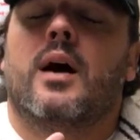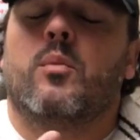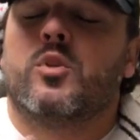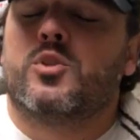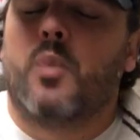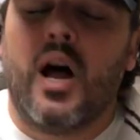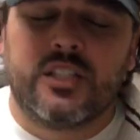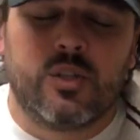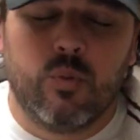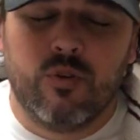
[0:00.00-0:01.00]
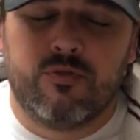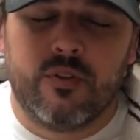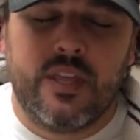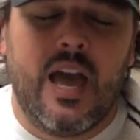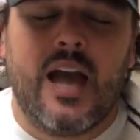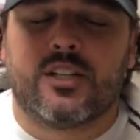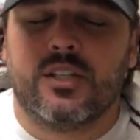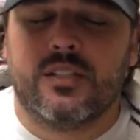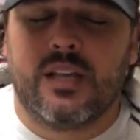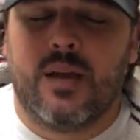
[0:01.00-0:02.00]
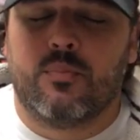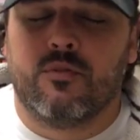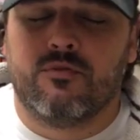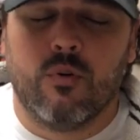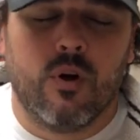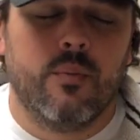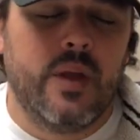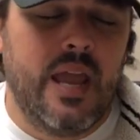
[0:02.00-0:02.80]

I'm responsible for the actions I perform,